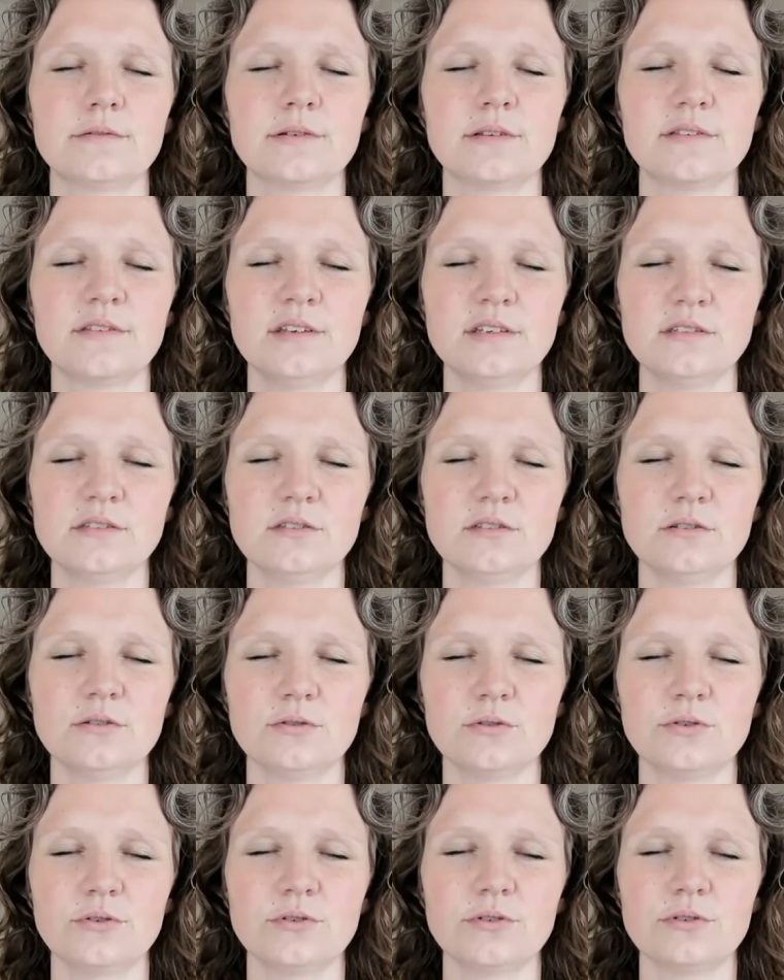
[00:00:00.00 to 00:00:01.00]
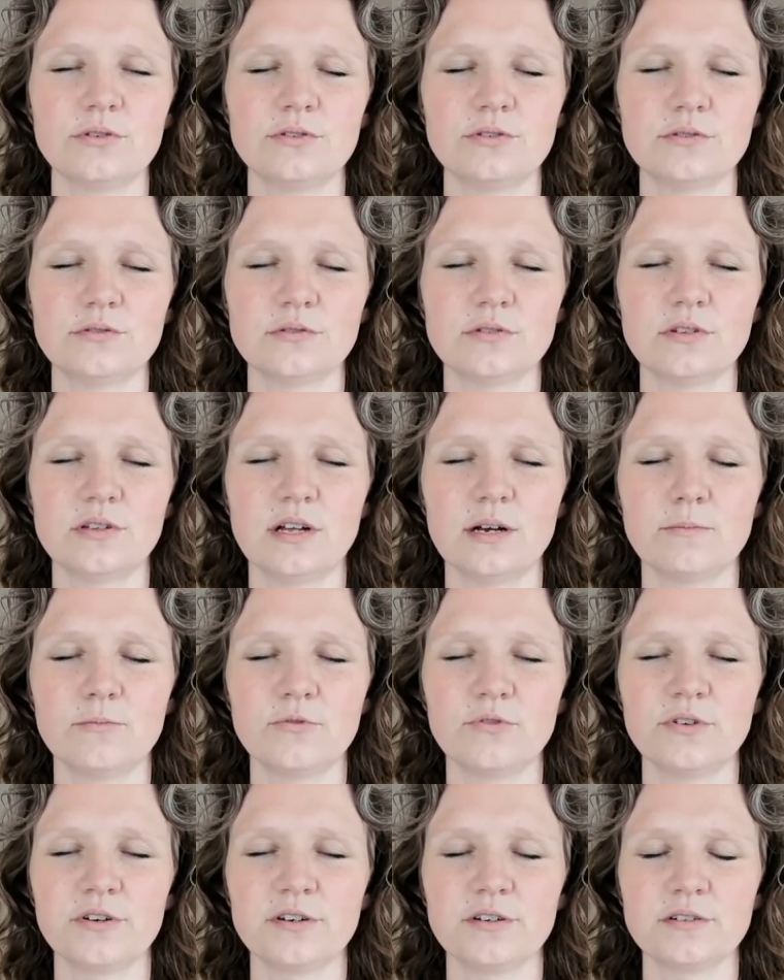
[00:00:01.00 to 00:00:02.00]
This little girl knows a lot
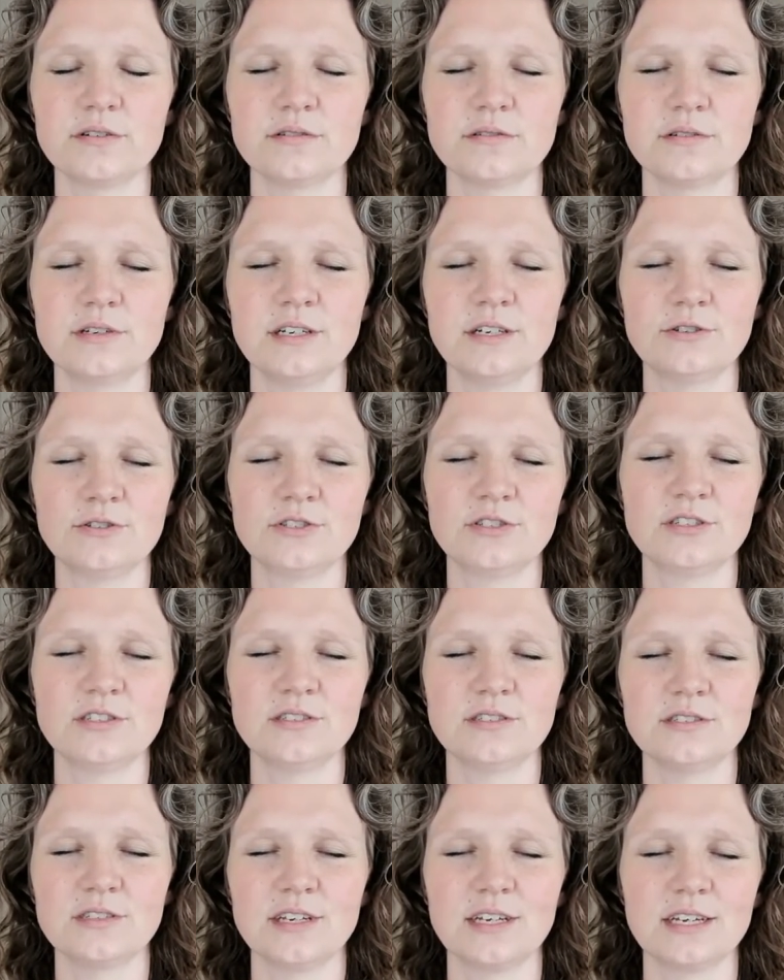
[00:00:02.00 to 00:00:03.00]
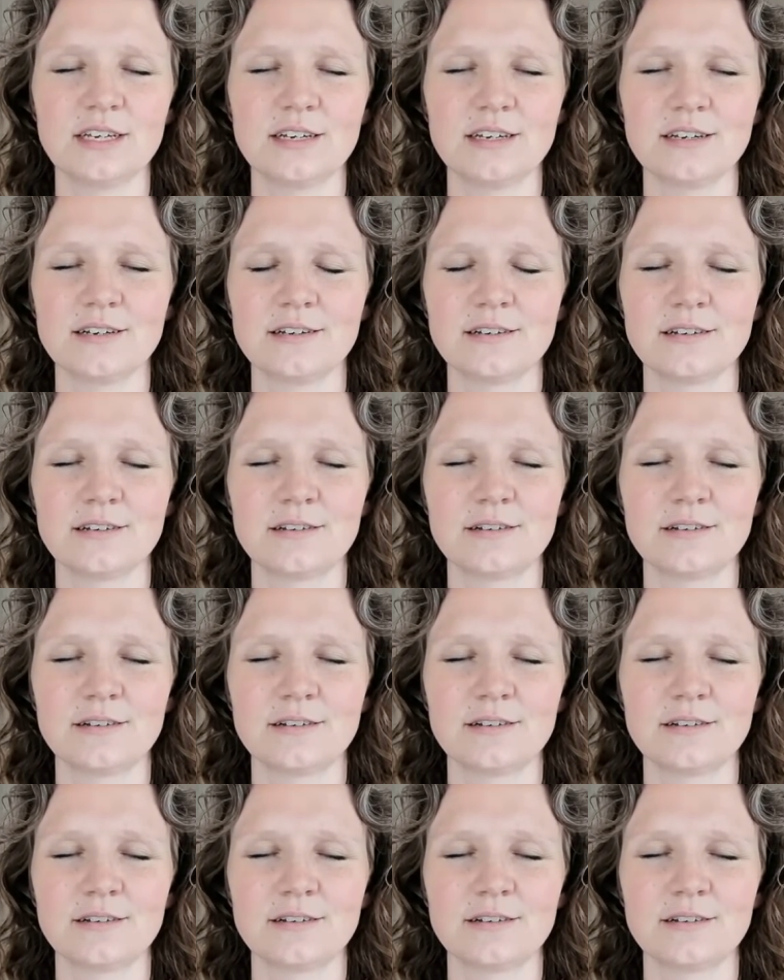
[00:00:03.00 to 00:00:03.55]
more. You know, she's like a,